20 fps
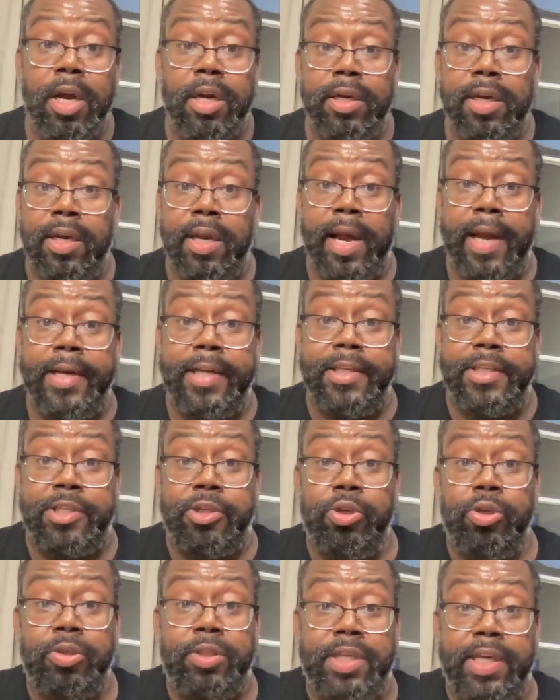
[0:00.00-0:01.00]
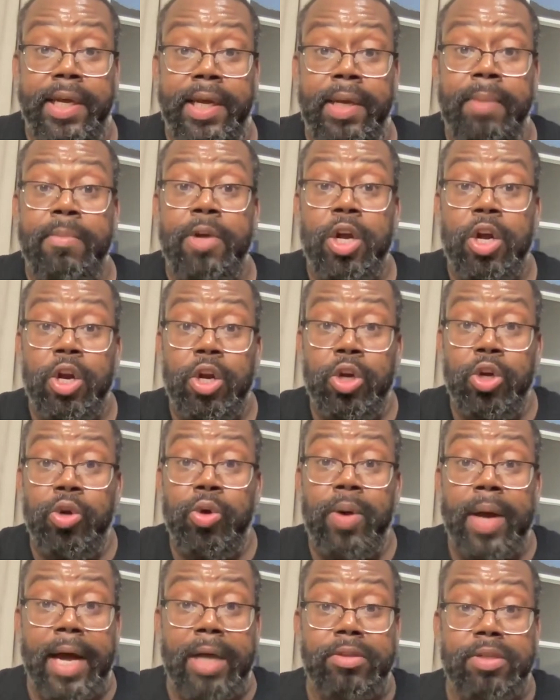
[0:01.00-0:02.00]
The 92 team
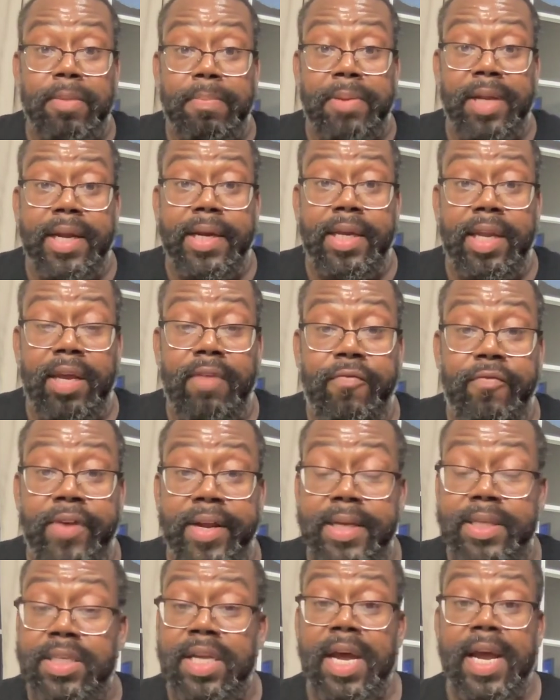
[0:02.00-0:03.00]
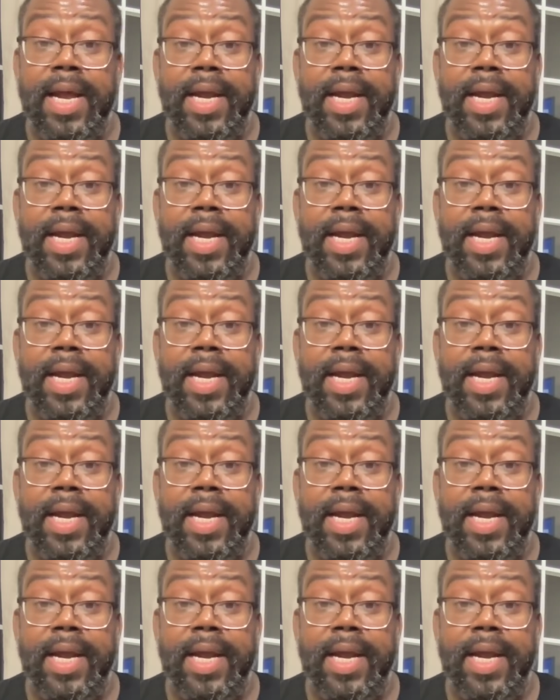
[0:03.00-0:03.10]
knew how to play defense.